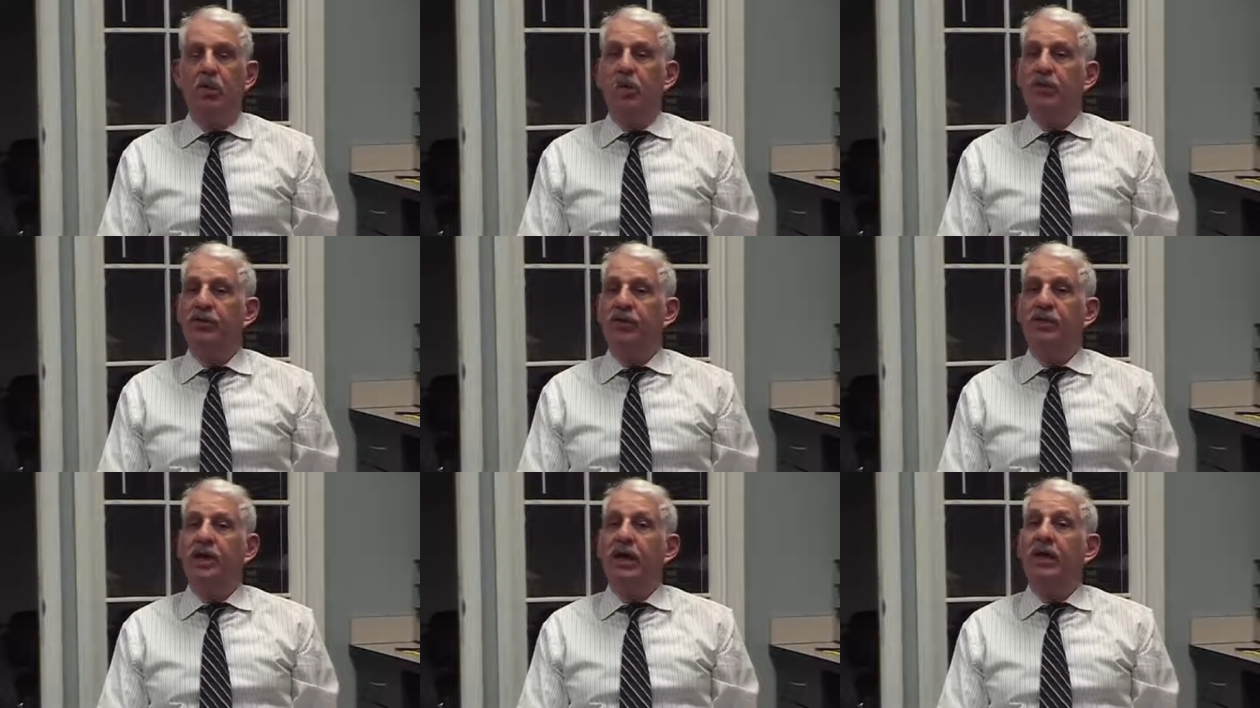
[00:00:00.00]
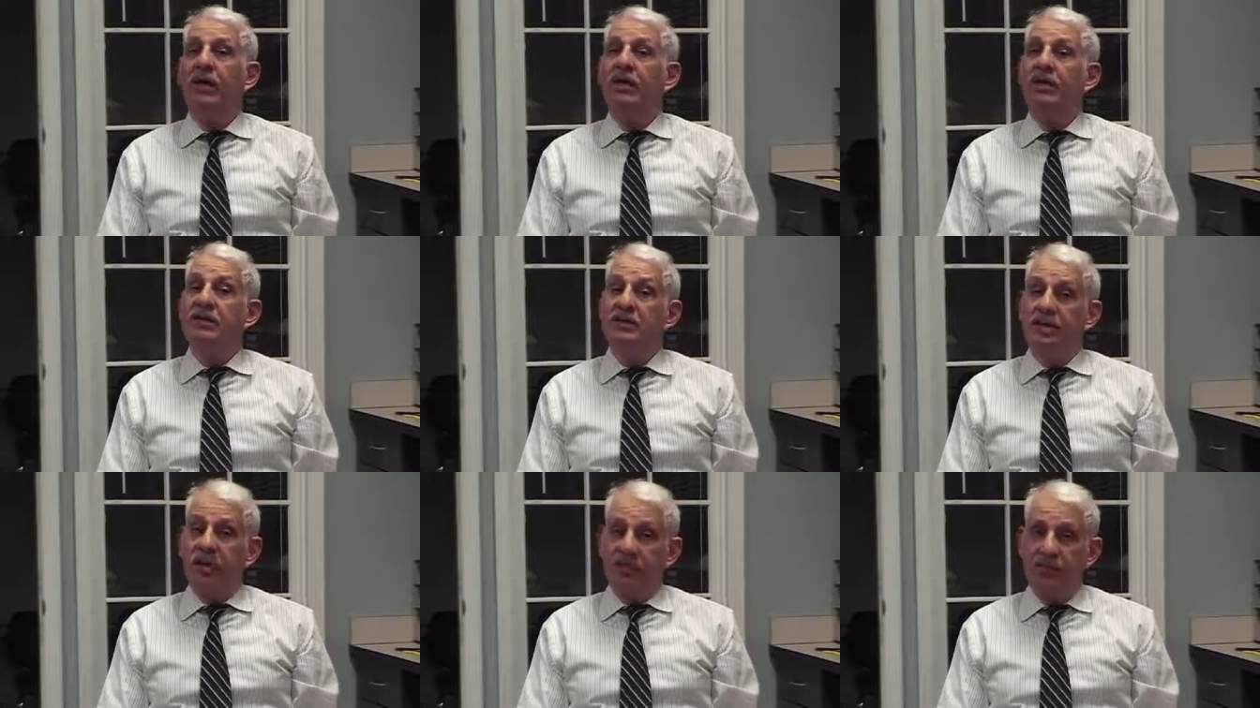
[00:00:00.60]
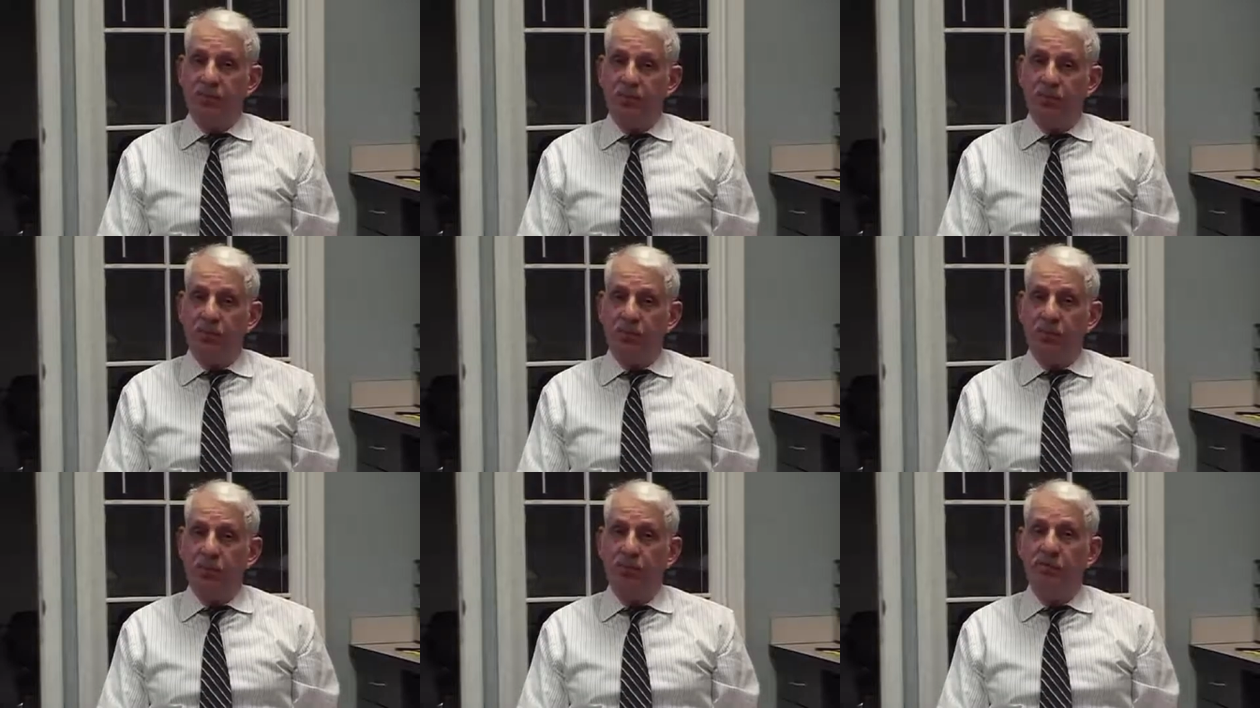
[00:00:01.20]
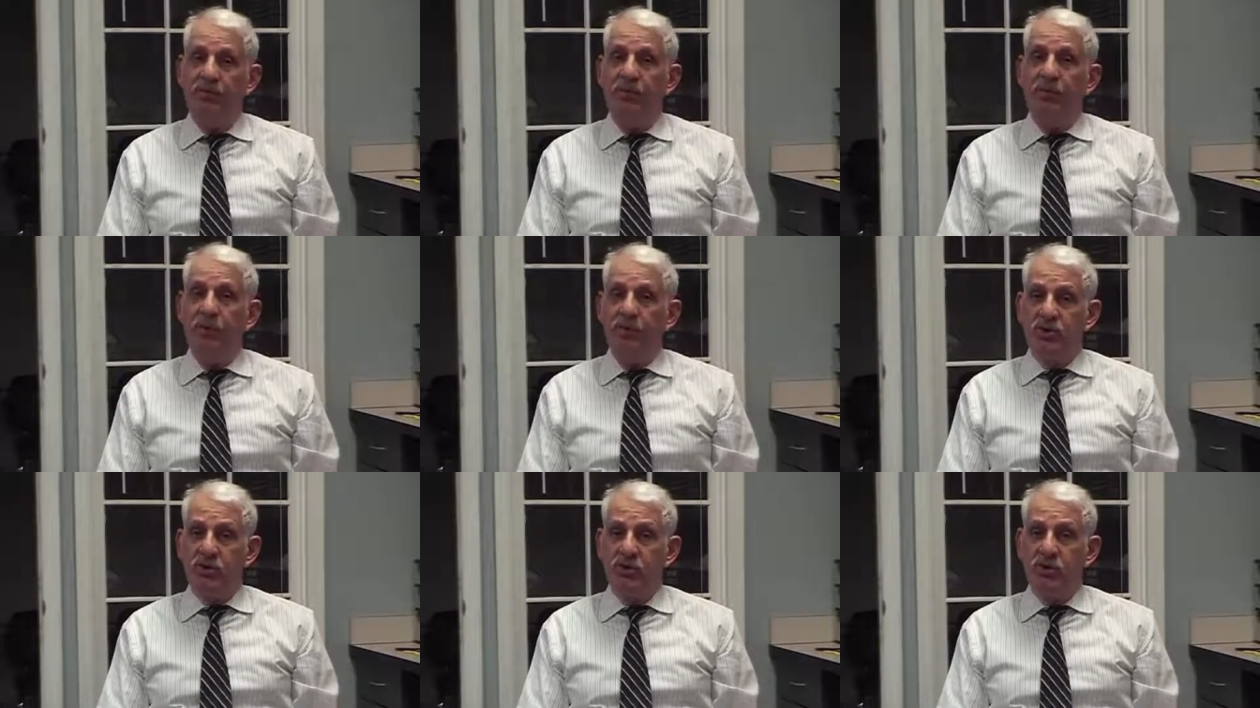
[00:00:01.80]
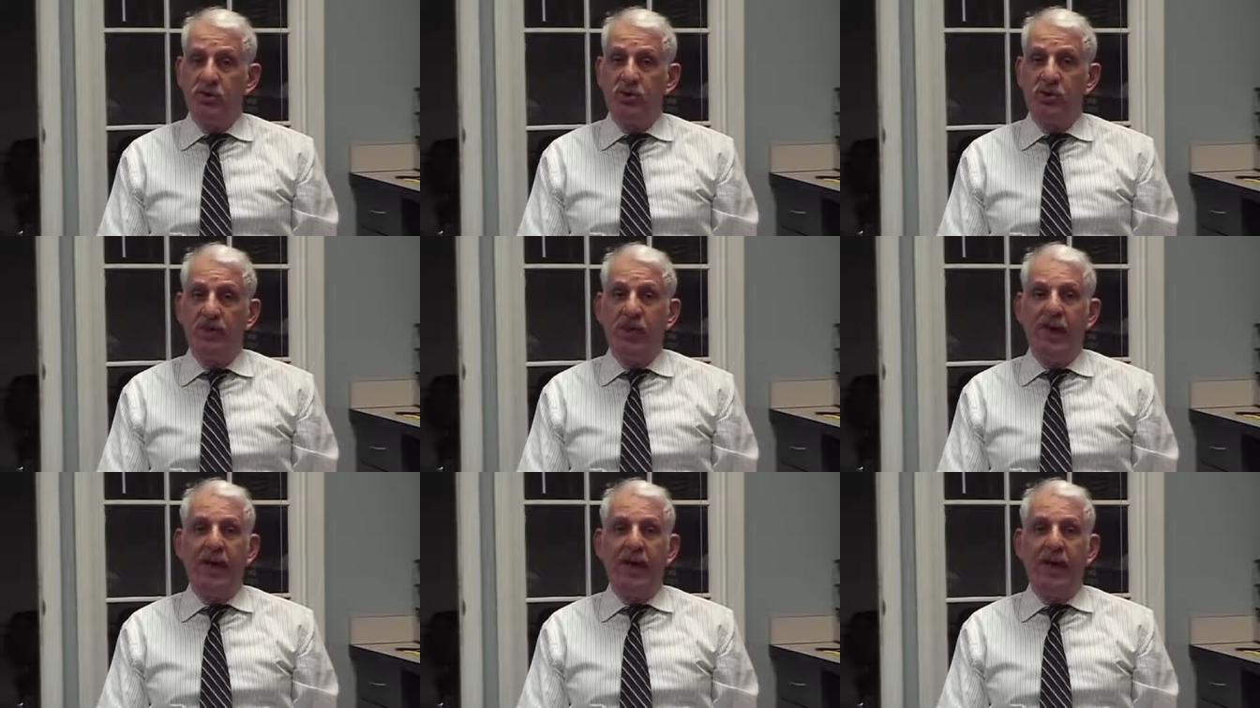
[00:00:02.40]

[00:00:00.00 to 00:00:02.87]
OrthoK is FDA approved for both children